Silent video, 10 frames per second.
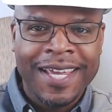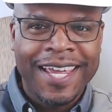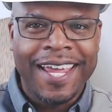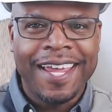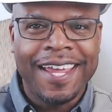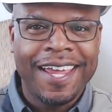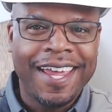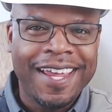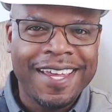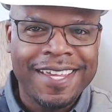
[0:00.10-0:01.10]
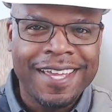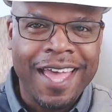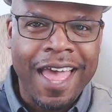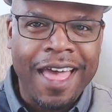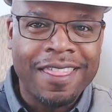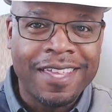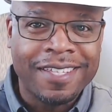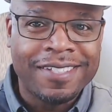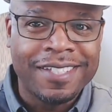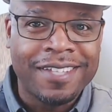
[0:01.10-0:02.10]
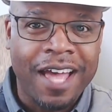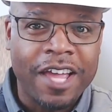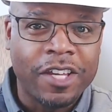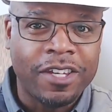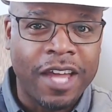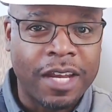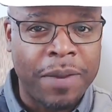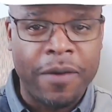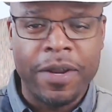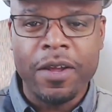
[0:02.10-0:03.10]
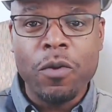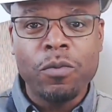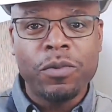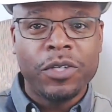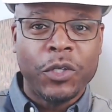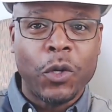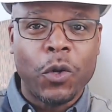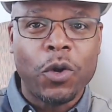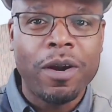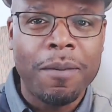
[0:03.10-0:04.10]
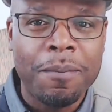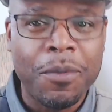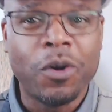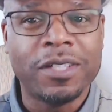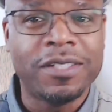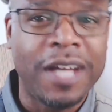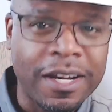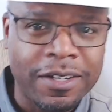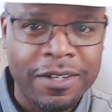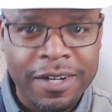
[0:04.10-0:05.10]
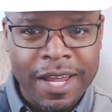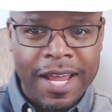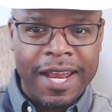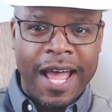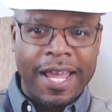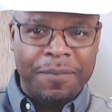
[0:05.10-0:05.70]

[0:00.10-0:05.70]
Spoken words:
Hey. This is Dr. Barrio, your mortgage doctor, and I am here